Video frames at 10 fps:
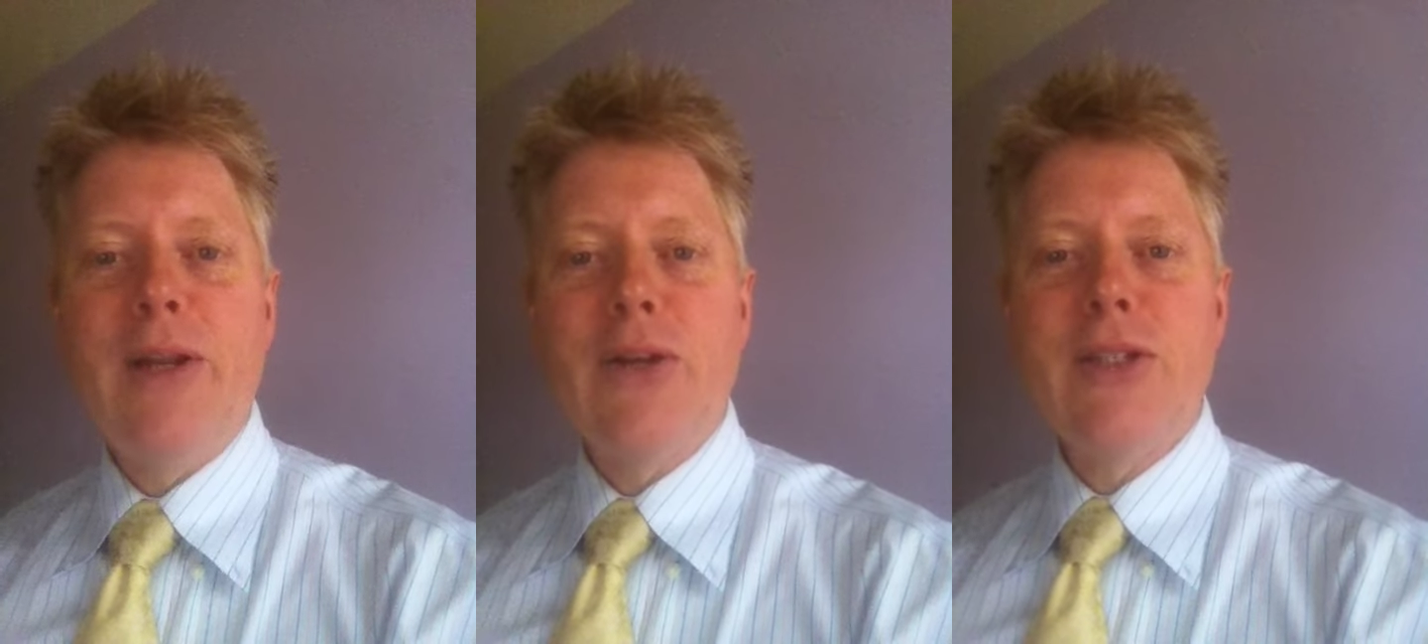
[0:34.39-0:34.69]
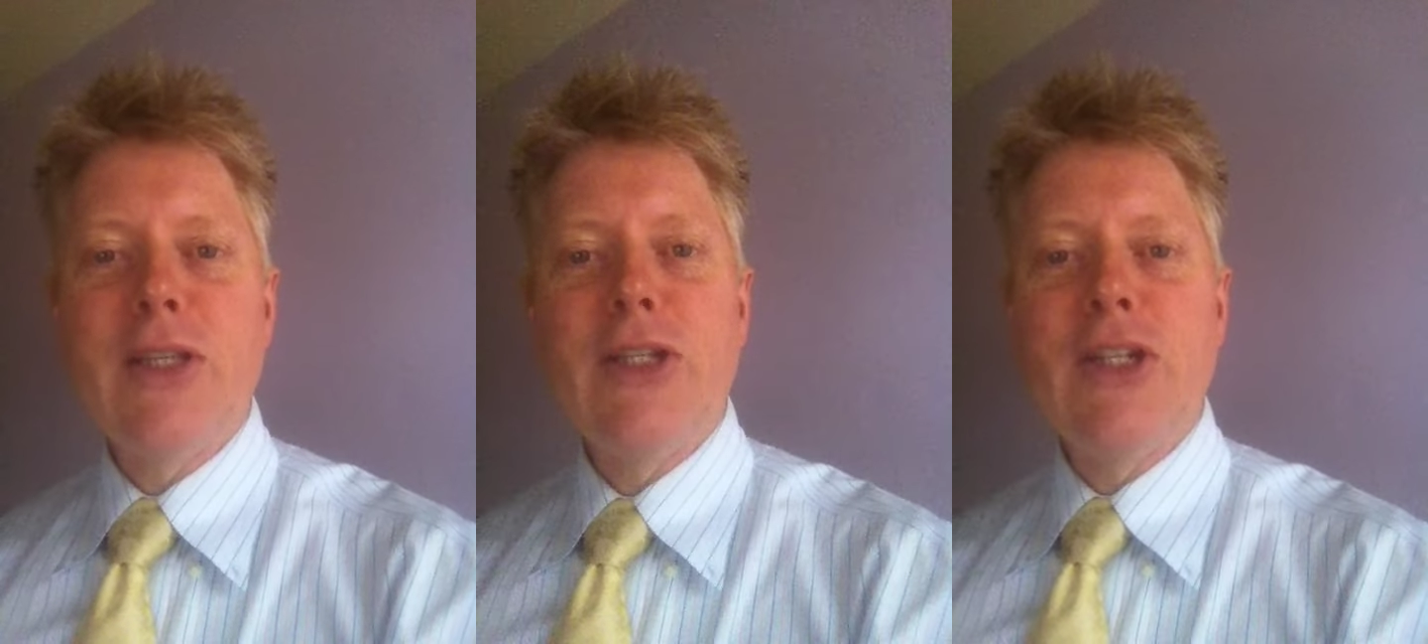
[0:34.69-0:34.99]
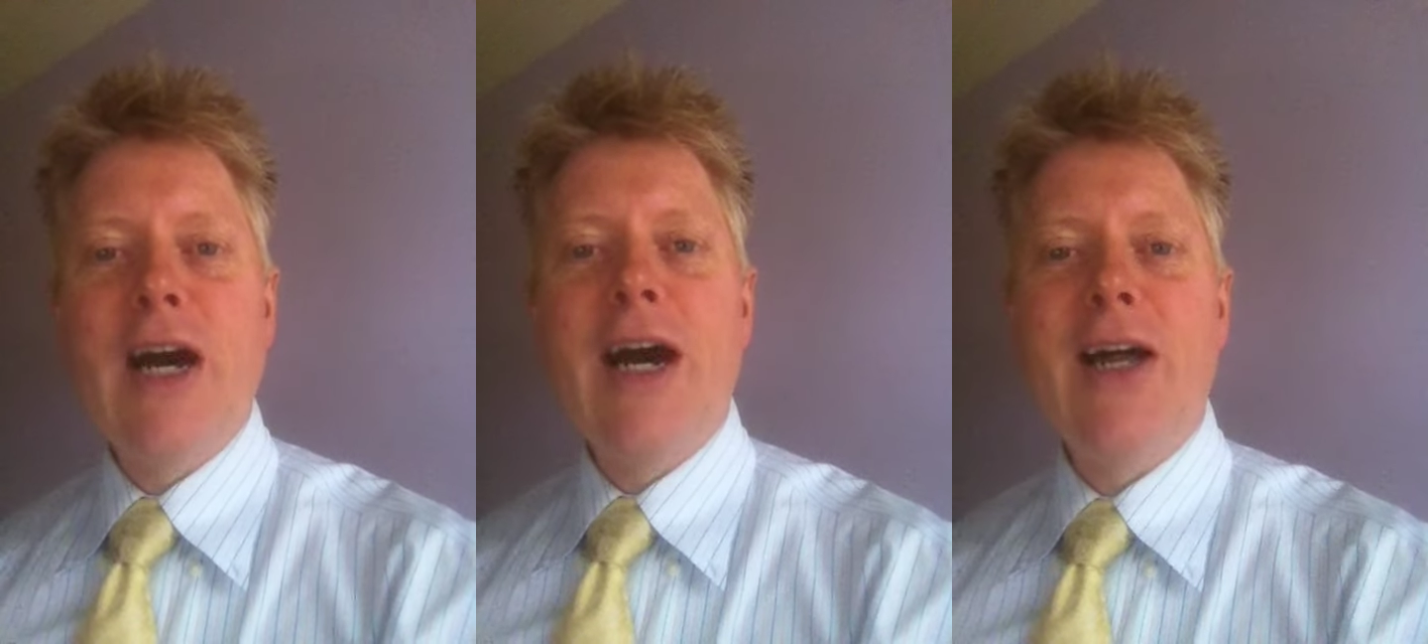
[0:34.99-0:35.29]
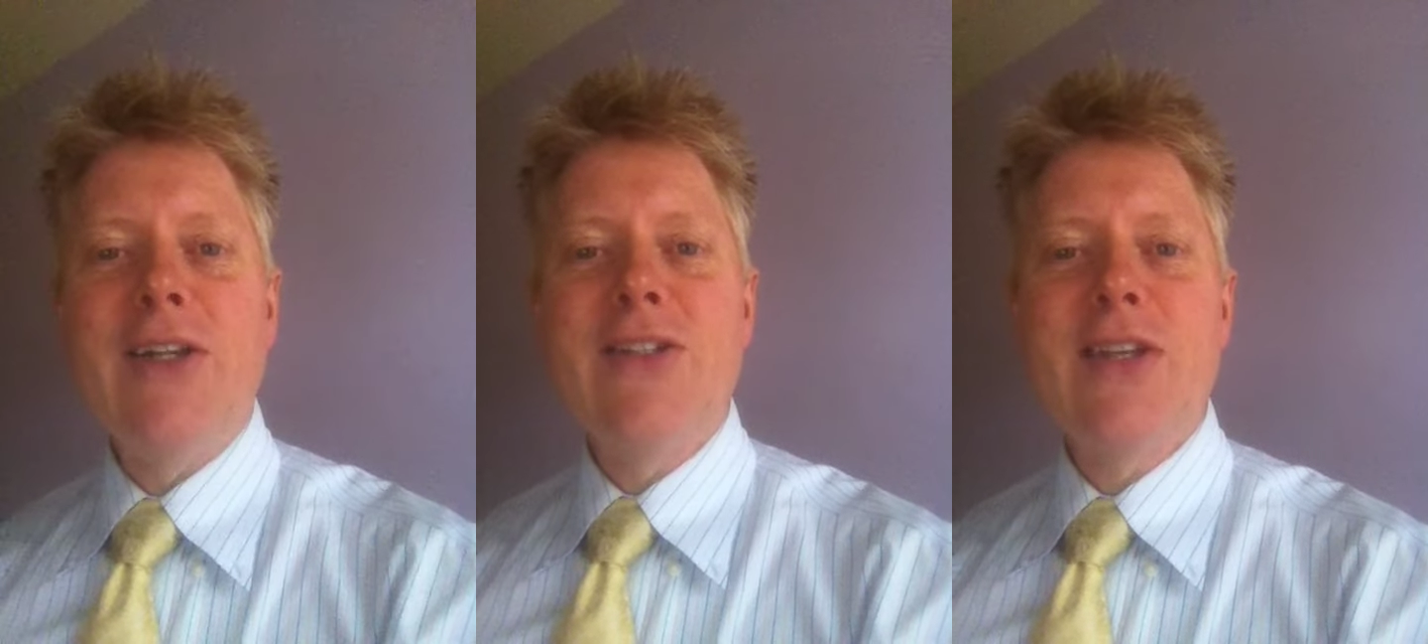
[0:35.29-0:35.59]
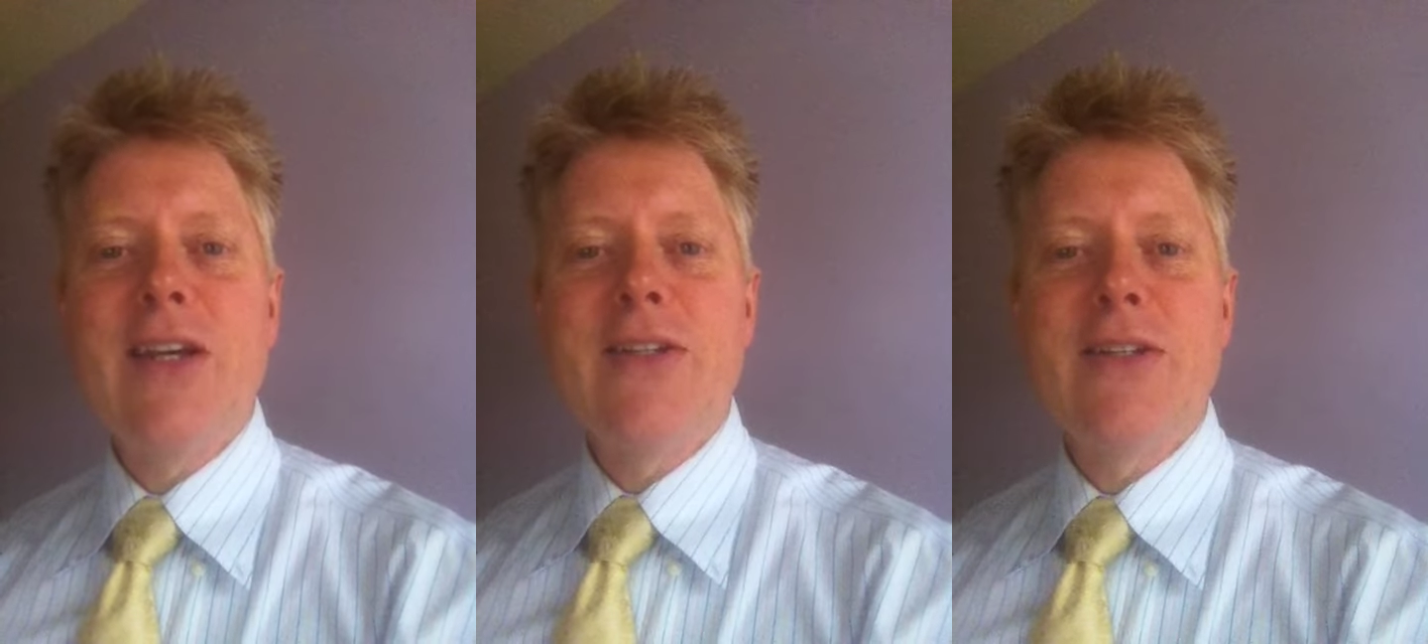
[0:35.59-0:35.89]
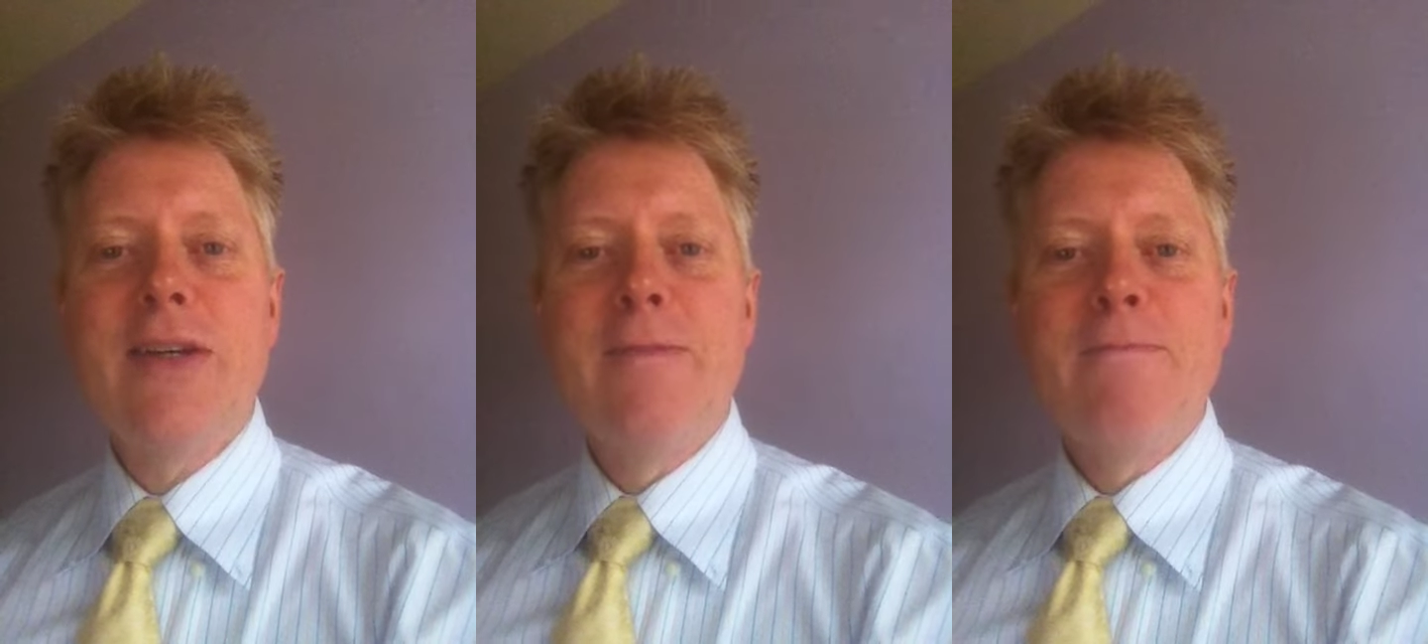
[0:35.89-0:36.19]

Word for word: looks at the child and says,